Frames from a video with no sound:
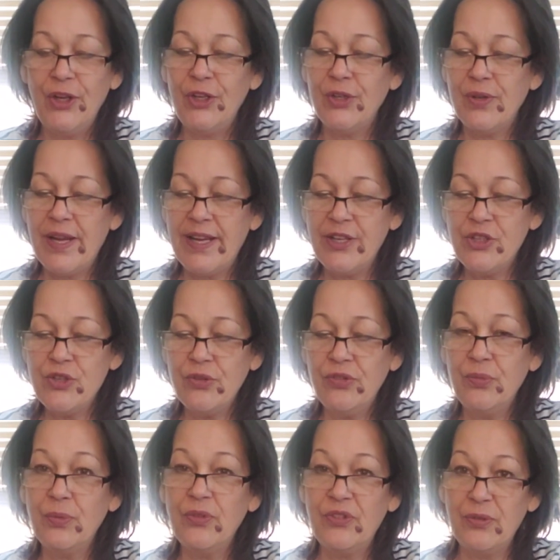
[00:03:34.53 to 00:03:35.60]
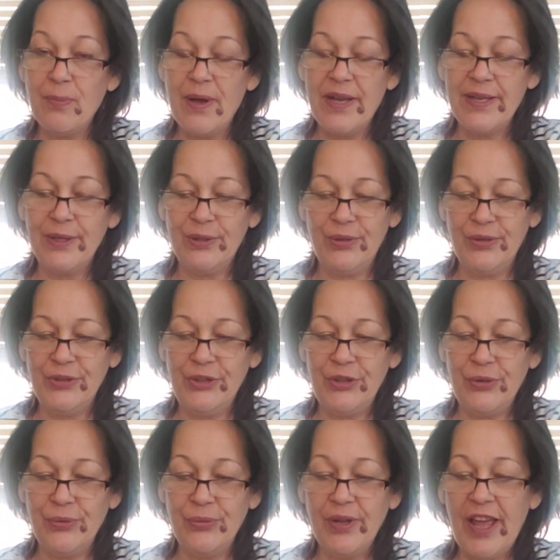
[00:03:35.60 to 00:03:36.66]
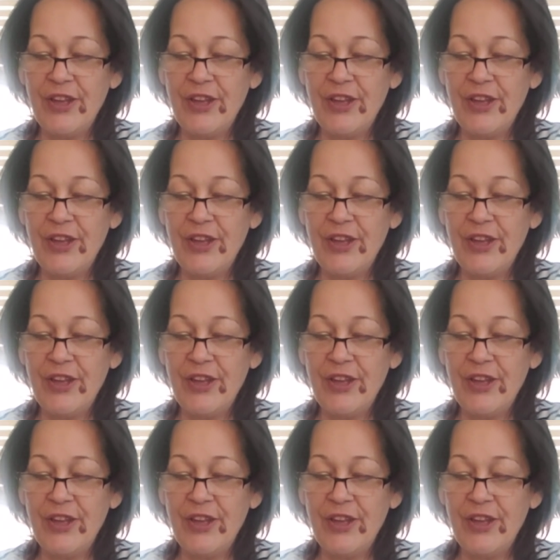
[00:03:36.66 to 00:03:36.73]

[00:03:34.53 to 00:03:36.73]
Your angels will smile on you.